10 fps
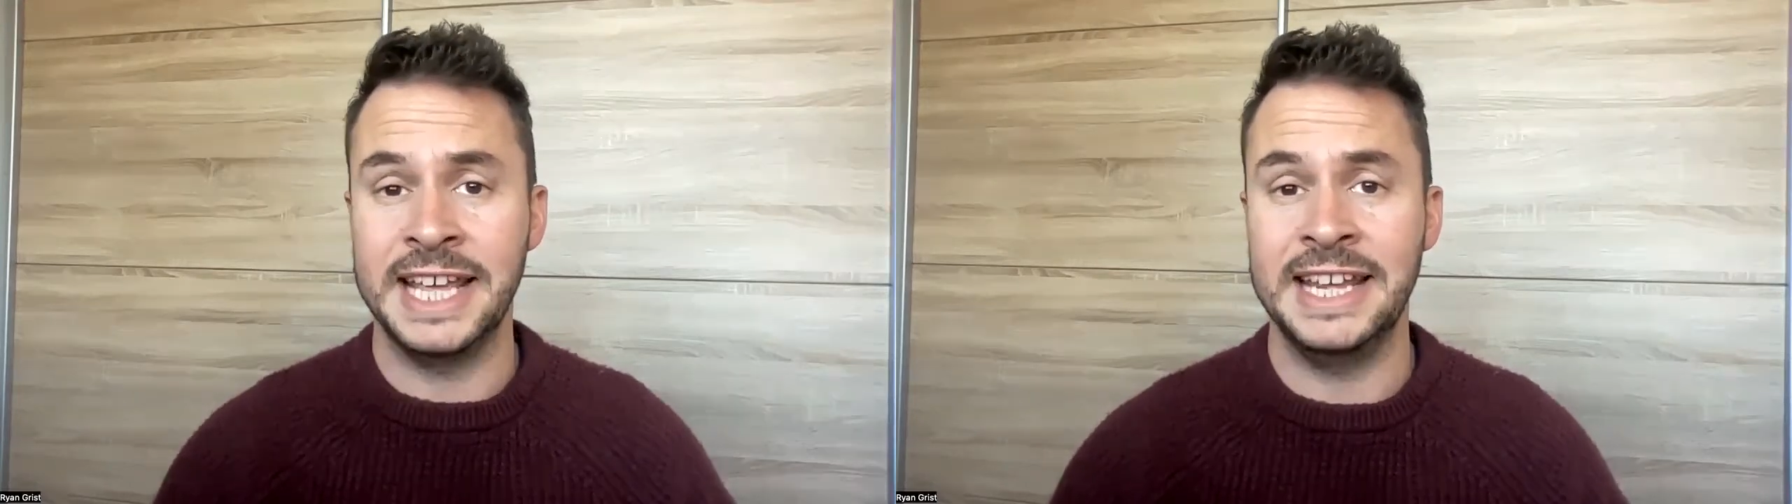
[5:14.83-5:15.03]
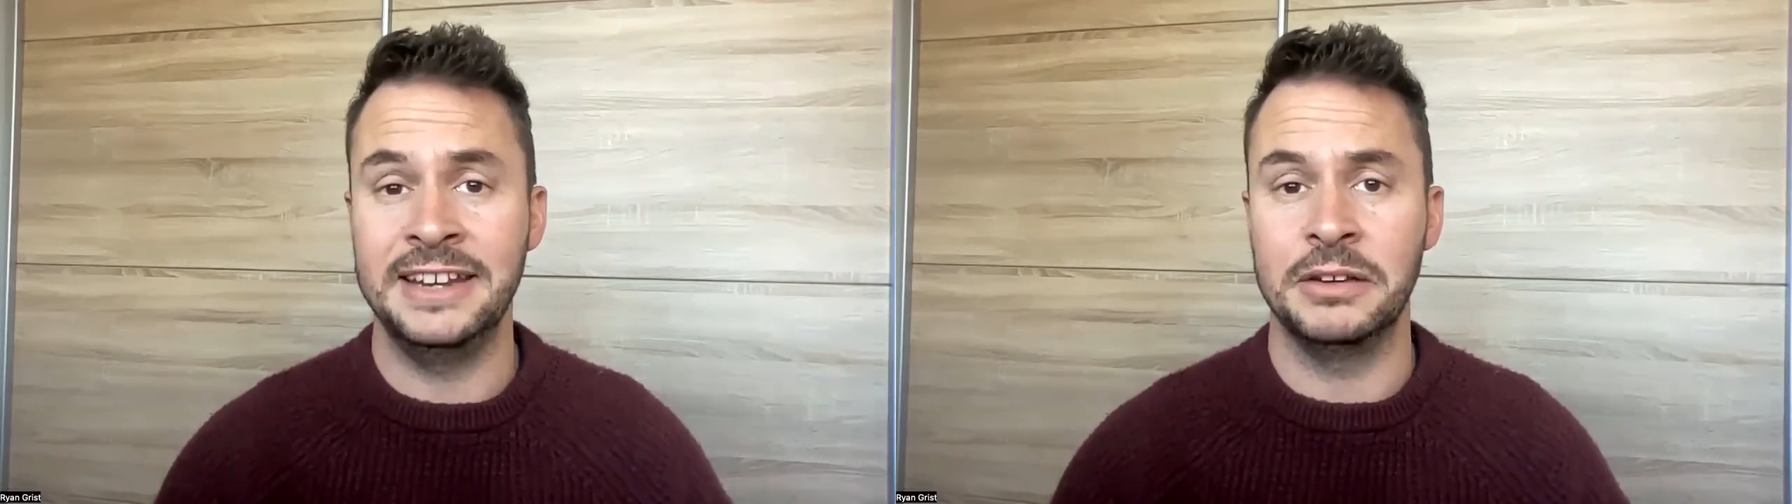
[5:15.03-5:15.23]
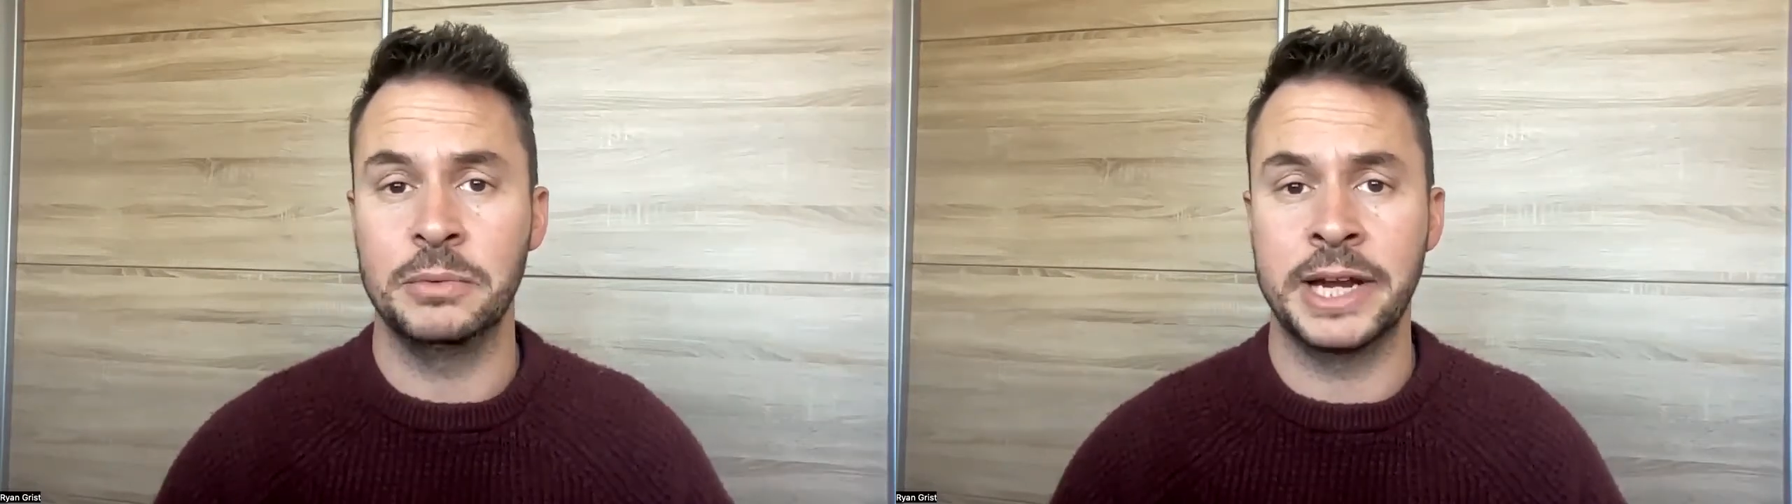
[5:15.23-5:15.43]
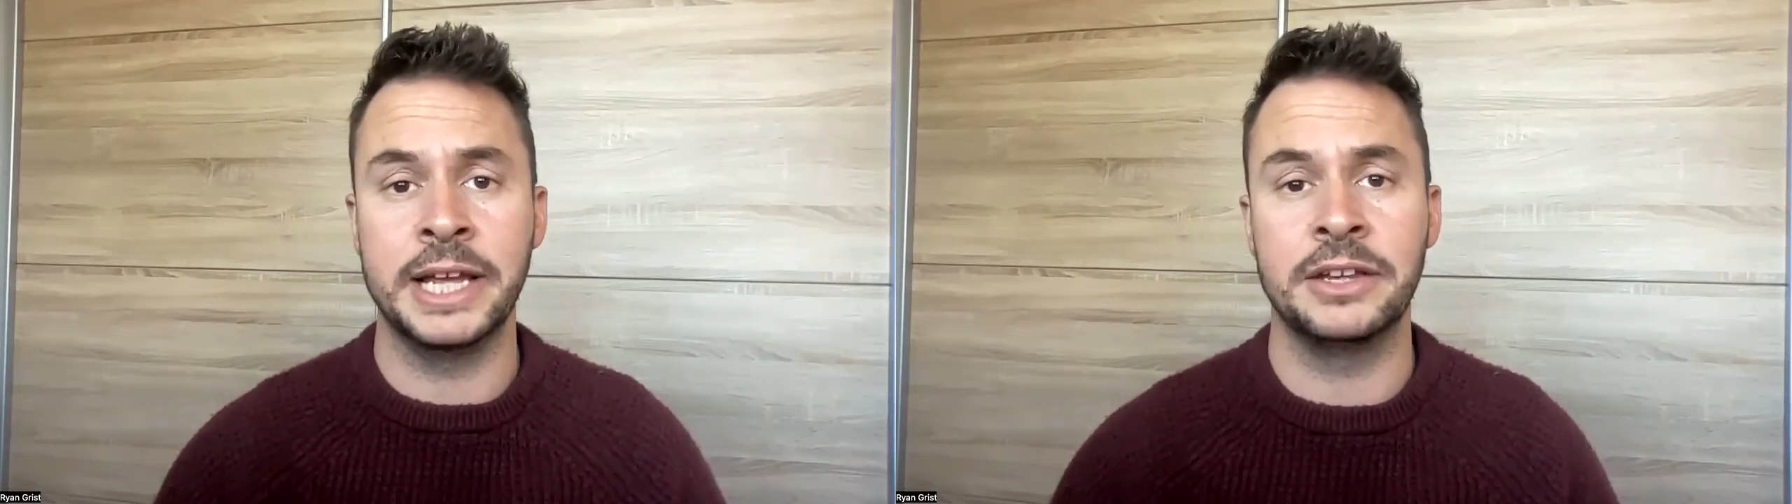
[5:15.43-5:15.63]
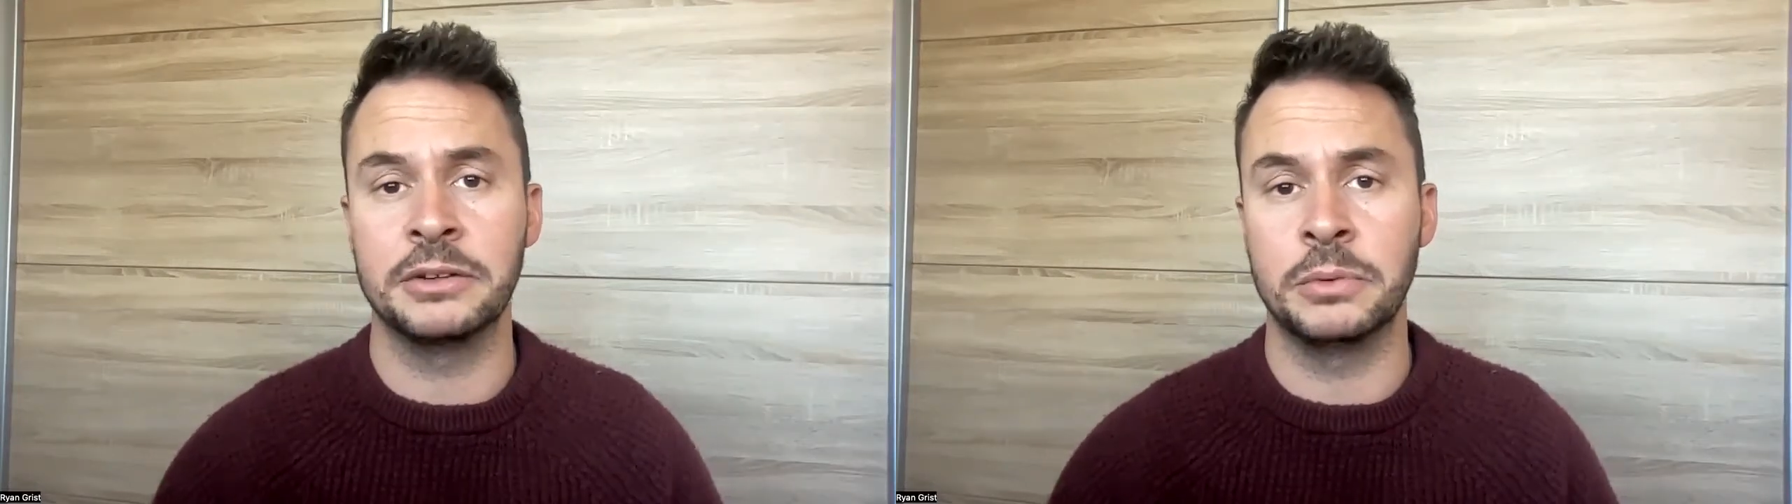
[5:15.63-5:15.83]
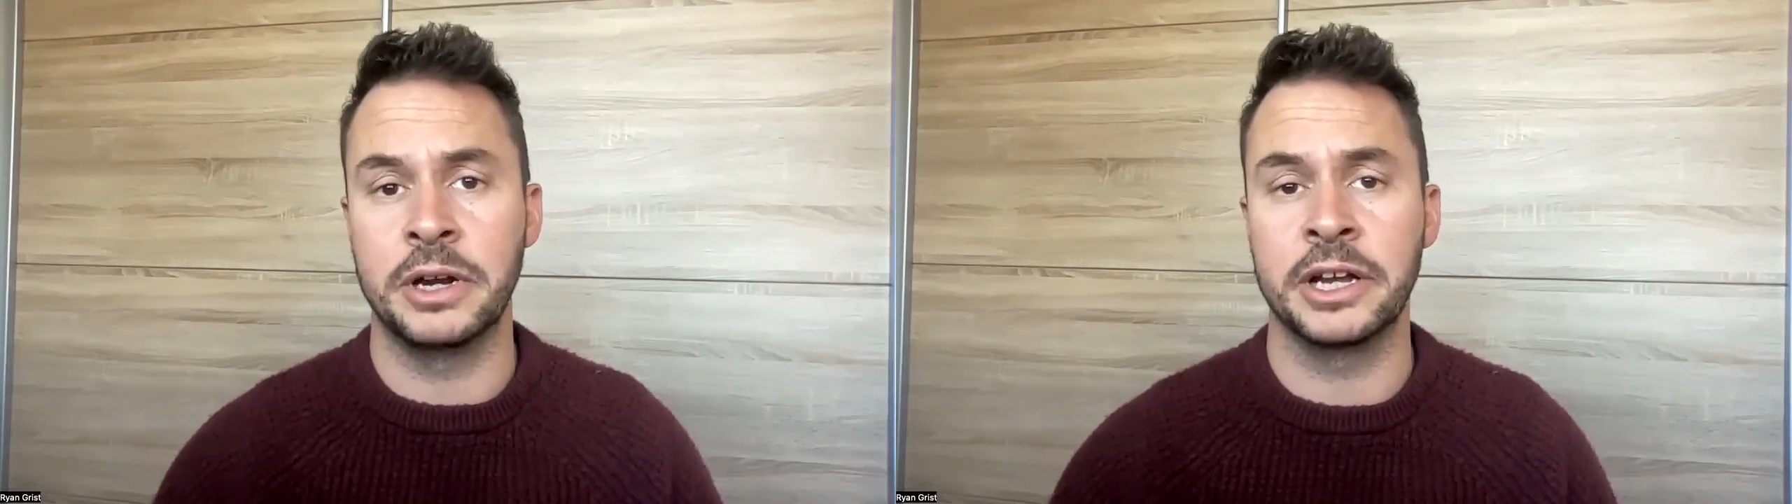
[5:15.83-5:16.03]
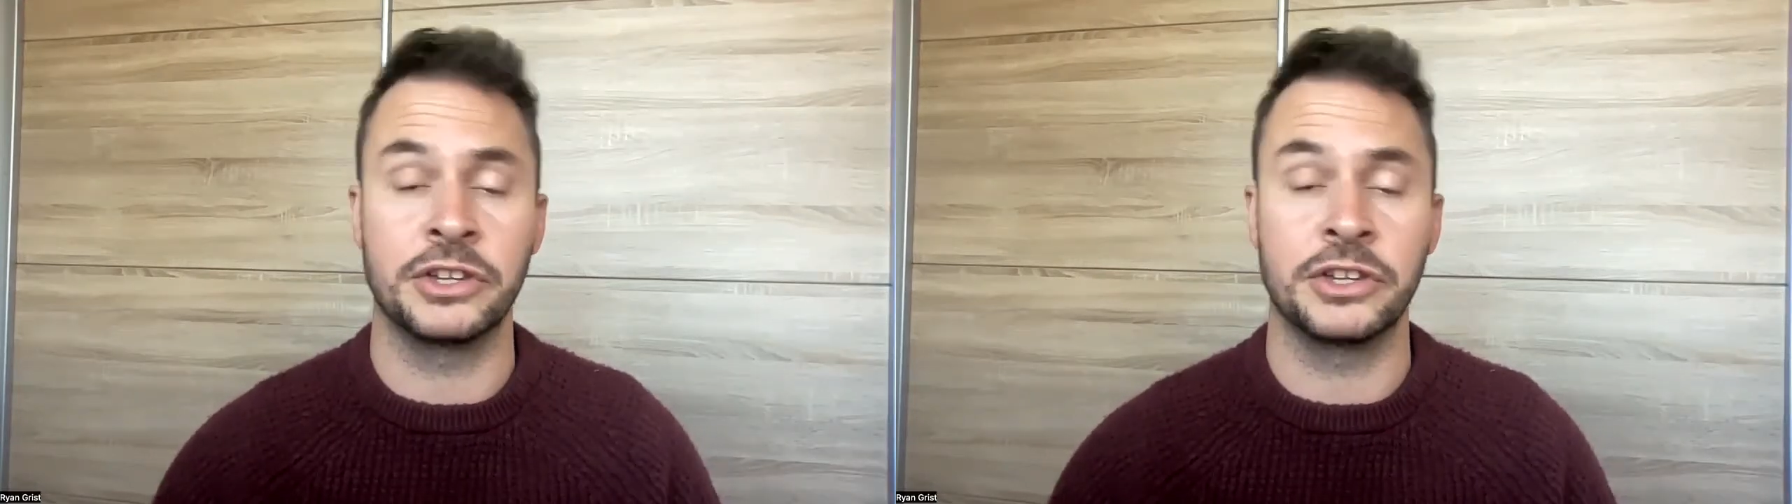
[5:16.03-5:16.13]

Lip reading: easy way to work.